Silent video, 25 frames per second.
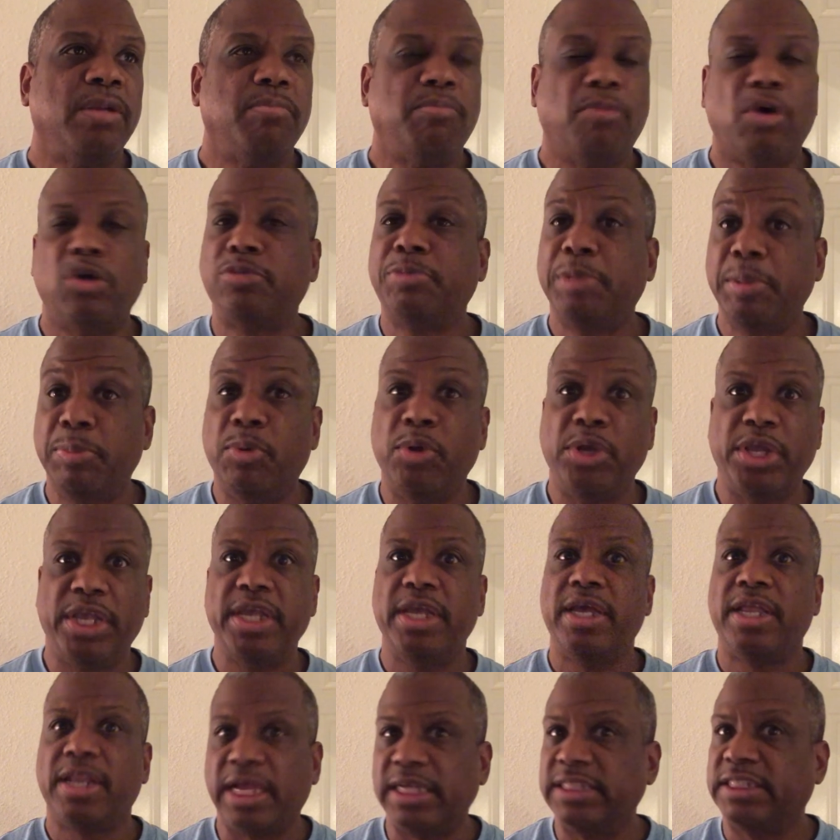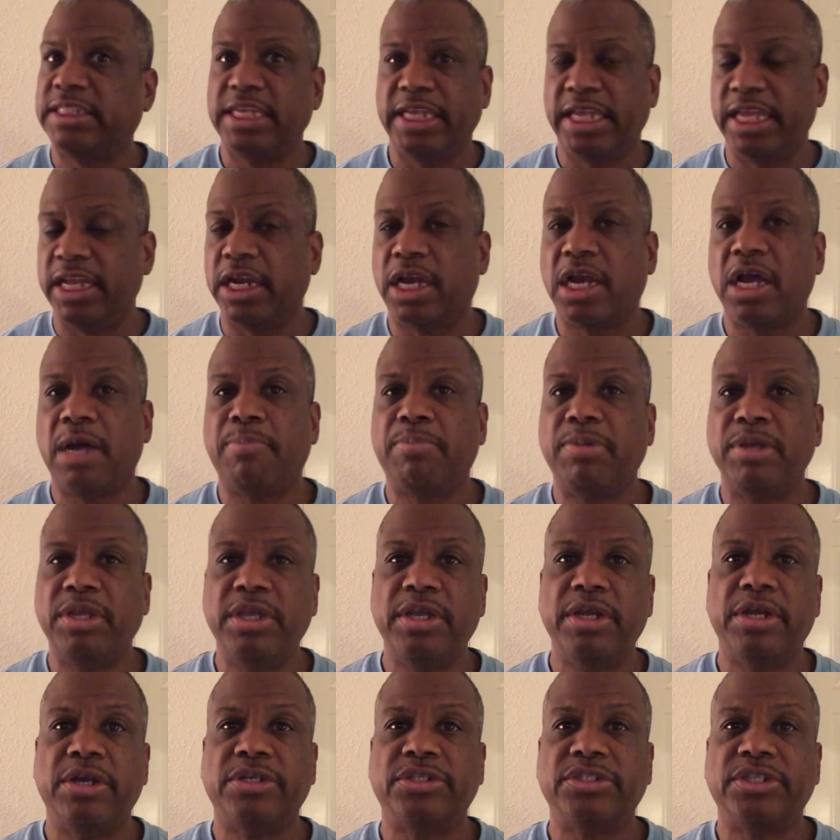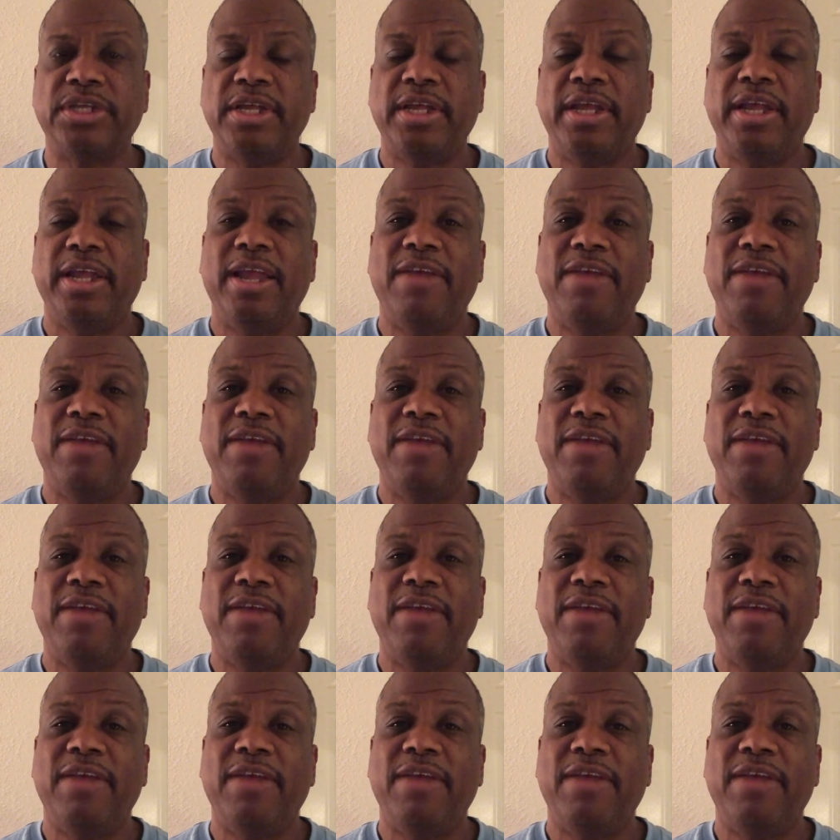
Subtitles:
Most people, again, like I said, get a couple of years.